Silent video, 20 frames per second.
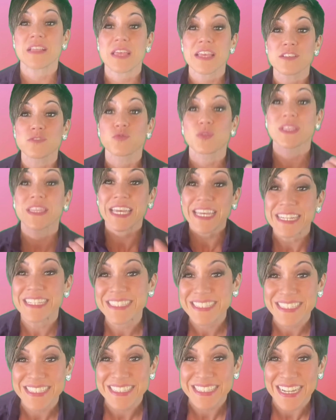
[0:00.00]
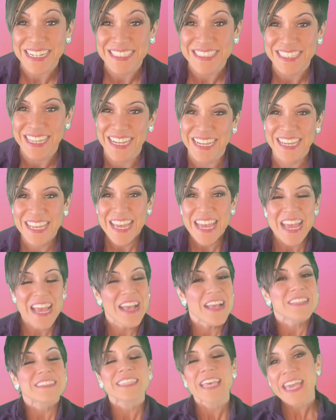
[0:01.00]
is related to salsa.
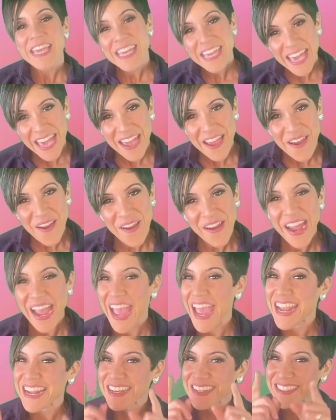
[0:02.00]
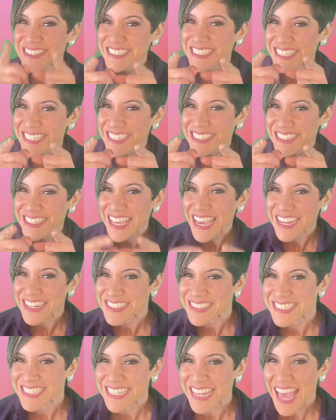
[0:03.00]
Take care, and I'll see you later
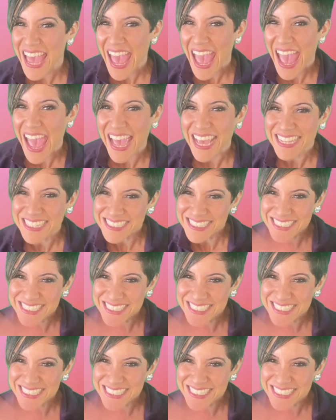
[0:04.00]
today.